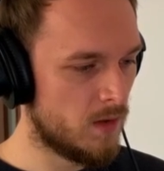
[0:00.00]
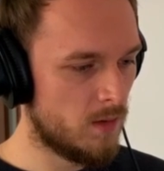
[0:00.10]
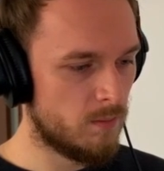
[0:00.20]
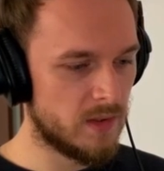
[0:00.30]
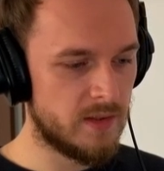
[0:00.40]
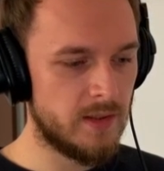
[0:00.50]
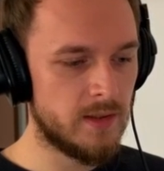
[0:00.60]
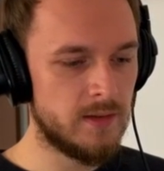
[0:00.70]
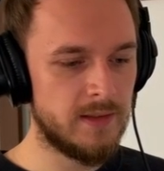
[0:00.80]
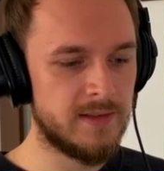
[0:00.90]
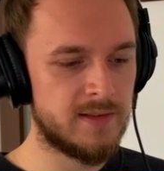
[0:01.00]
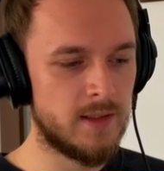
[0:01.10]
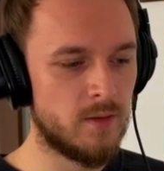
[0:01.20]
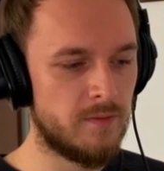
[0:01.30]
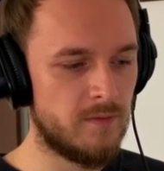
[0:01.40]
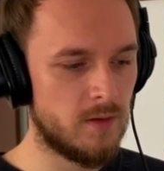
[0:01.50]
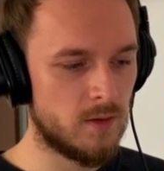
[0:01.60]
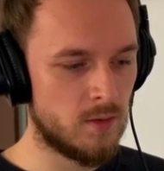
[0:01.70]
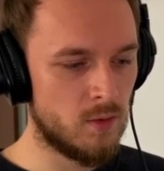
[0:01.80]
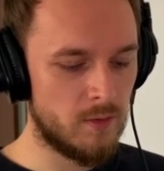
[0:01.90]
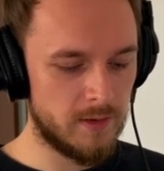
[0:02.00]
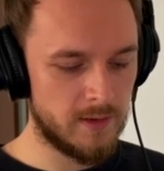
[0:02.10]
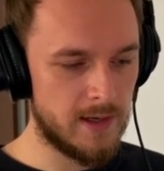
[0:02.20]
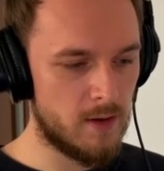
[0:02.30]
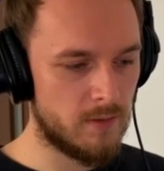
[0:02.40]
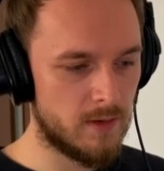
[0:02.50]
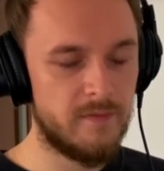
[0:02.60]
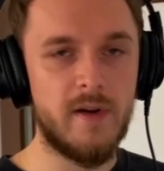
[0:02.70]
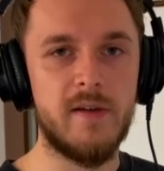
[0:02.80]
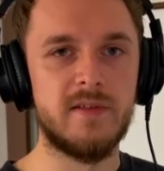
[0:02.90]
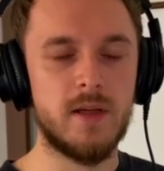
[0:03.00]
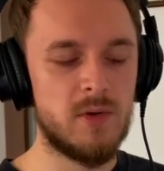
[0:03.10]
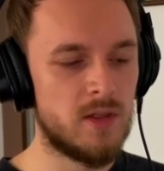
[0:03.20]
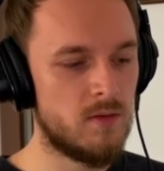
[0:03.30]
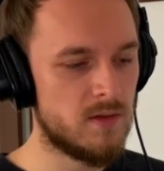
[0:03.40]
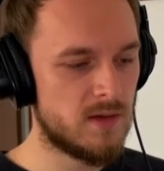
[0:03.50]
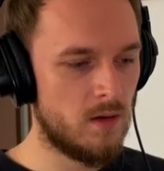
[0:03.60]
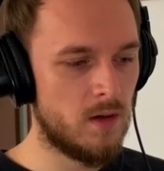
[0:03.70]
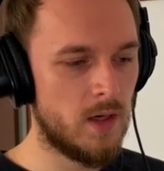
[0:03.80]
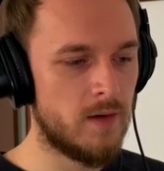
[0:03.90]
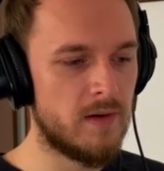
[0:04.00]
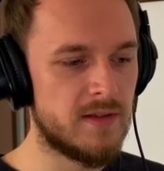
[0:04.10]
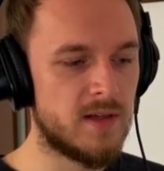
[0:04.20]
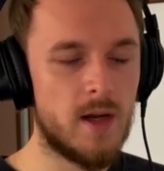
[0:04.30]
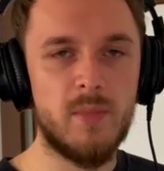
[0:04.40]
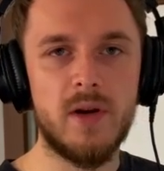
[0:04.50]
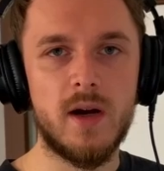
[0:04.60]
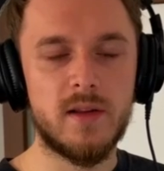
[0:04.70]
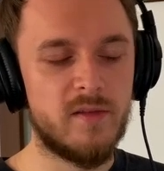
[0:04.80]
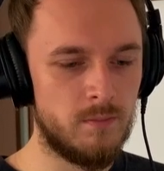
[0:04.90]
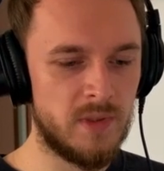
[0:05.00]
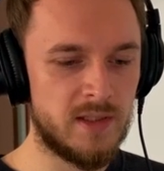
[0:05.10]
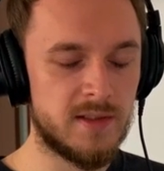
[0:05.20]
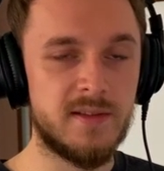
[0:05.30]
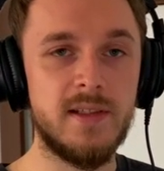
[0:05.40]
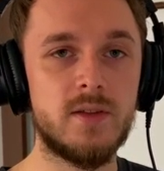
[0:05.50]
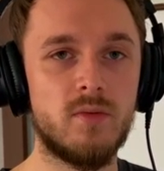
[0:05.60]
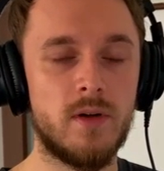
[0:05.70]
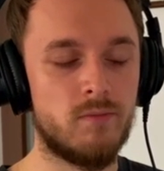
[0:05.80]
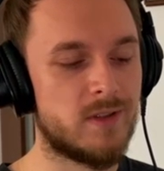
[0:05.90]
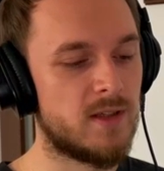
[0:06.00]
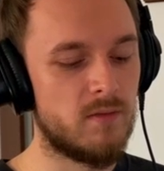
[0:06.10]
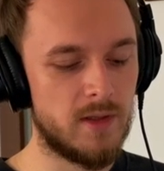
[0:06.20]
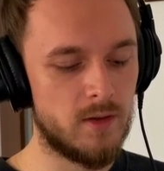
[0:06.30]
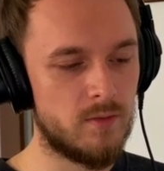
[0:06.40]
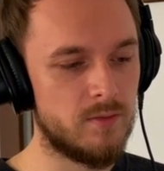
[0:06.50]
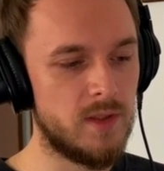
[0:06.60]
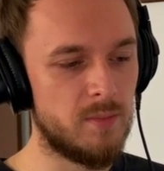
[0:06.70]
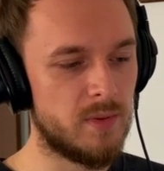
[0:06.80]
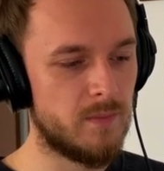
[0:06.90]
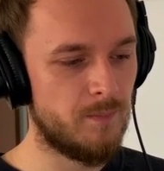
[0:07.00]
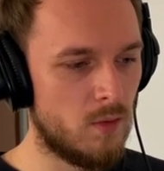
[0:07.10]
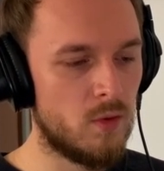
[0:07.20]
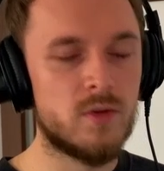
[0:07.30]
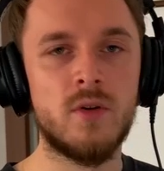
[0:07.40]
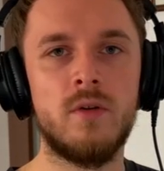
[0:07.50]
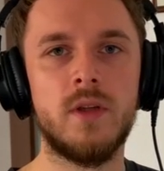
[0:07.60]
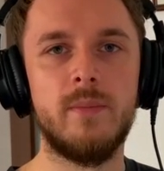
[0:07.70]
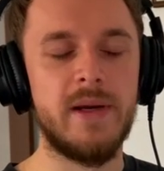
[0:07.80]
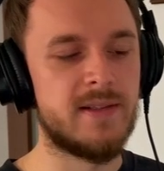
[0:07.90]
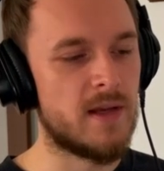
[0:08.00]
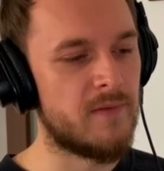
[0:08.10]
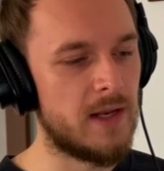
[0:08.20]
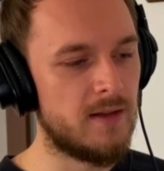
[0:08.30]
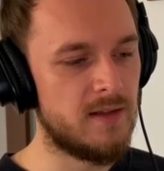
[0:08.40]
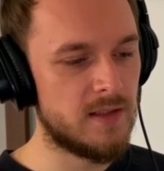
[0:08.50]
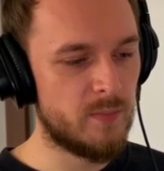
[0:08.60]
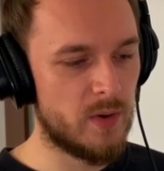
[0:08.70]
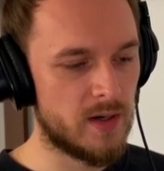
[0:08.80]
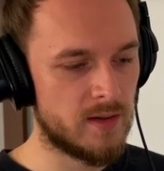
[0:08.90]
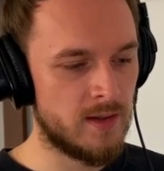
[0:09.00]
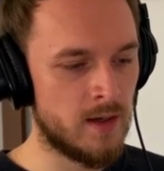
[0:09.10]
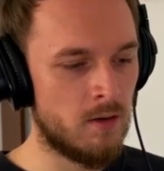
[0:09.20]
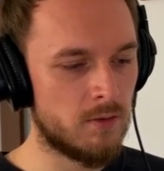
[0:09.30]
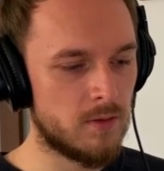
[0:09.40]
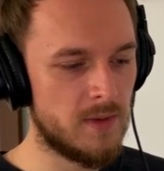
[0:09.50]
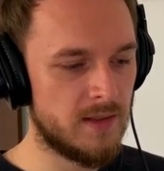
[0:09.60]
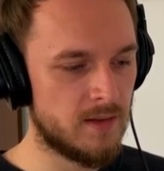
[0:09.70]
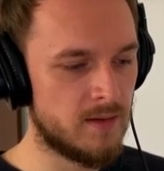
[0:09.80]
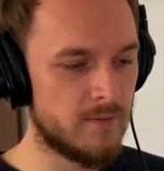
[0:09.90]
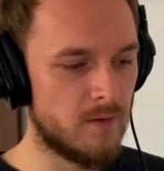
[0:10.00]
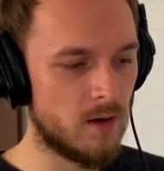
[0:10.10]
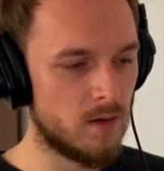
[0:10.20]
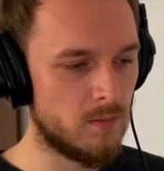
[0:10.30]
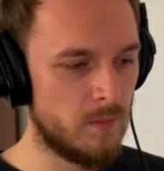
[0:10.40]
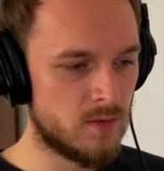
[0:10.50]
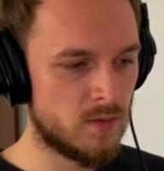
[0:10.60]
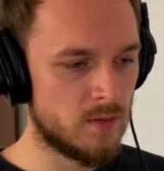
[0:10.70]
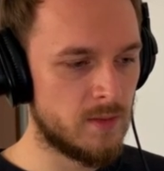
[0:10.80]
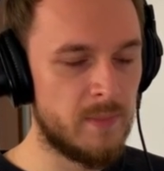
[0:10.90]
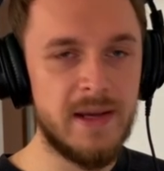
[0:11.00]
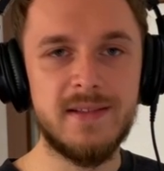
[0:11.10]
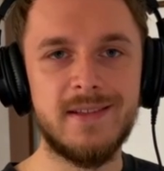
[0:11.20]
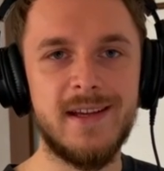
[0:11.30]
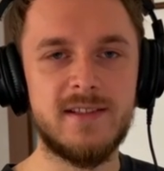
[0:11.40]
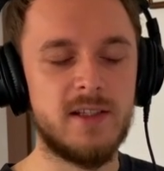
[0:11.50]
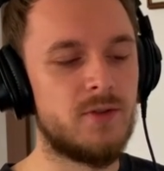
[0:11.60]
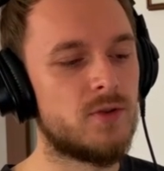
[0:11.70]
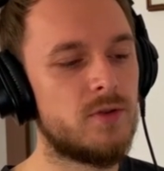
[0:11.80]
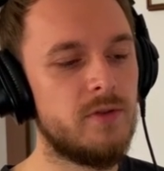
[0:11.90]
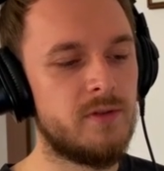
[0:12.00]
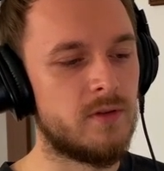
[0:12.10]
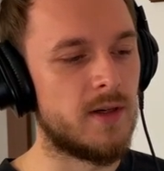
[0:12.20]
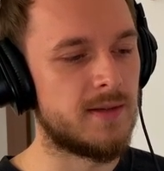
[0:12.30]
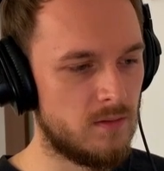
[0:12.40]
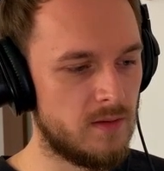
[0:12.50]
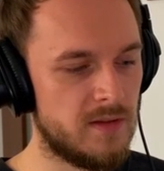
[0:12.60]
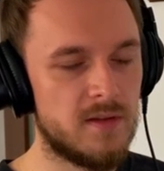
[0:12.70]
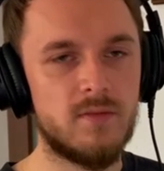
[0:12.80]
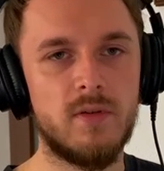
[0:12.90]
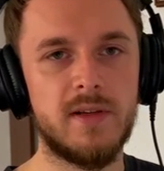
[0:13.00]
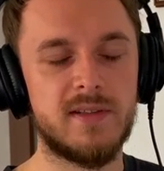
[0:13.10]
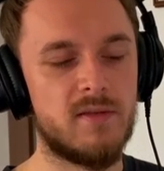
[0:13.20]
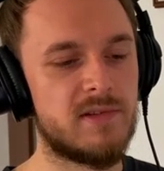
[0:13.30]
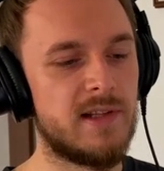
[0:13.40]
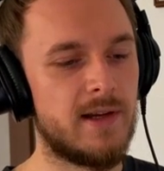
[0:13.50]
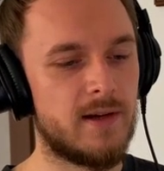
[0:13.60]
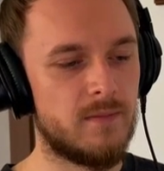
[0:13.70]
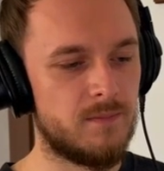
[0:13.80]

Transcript: but here, instead of going down 5 semitones, I raised it up an octave because this one was sounding too deep. Also on the bass, I've added this part and automated the volume, so the bass gets introduced to us. This is what it sounds like.